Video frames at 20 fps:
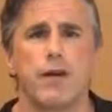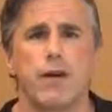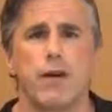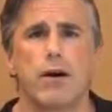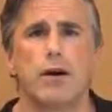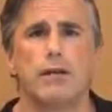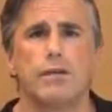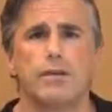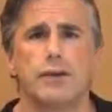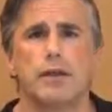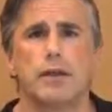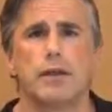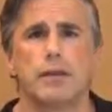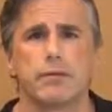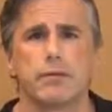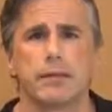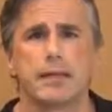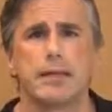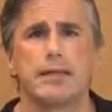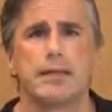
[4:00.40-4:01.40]
card for
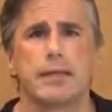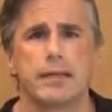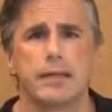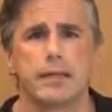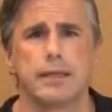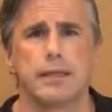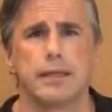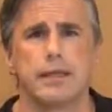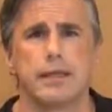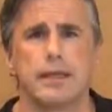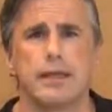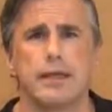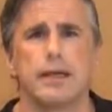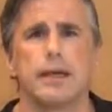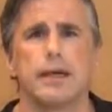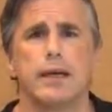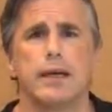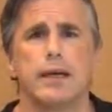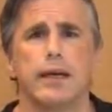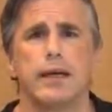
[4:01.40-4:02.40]
Hillary Clinton
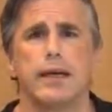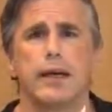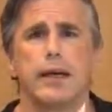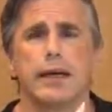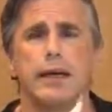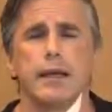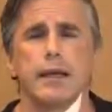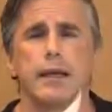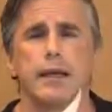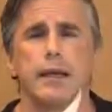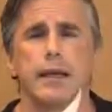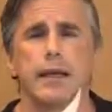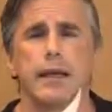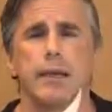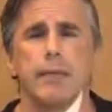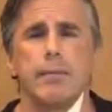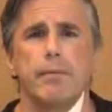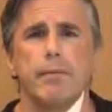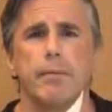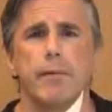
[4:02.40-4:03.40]
in
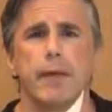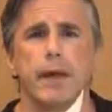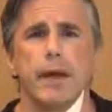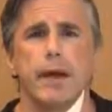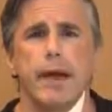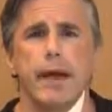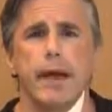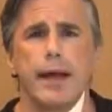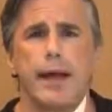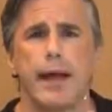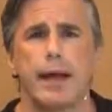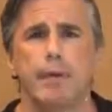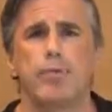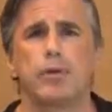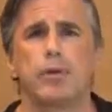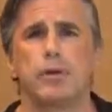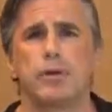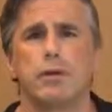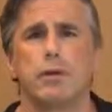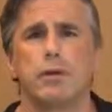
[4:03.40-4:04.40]

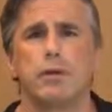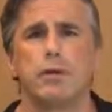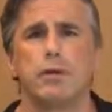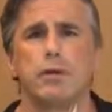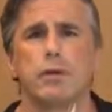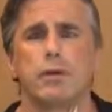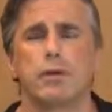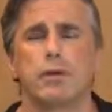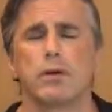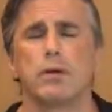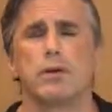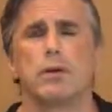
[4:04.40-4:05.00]
April or